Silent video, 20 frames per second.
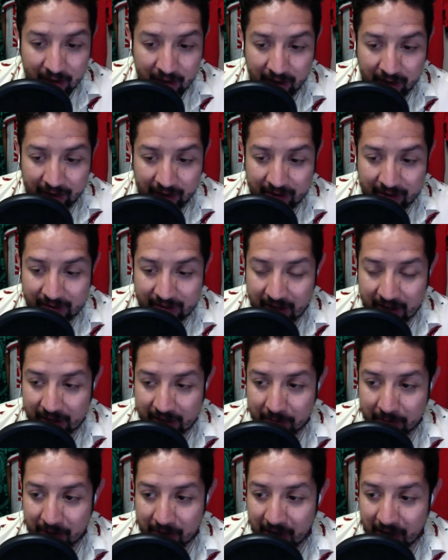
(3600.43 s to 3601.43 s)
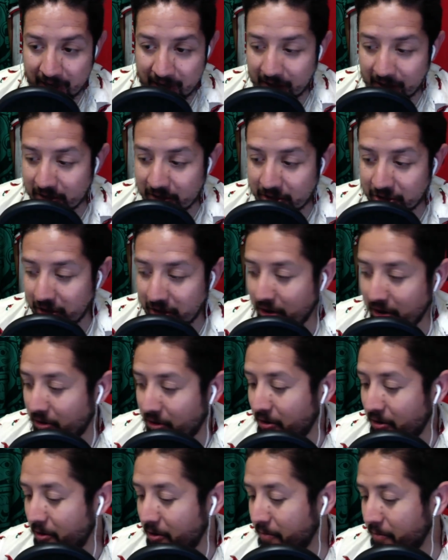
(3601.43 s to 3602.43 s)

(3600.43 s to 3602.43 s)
like I said at the beginning of the show,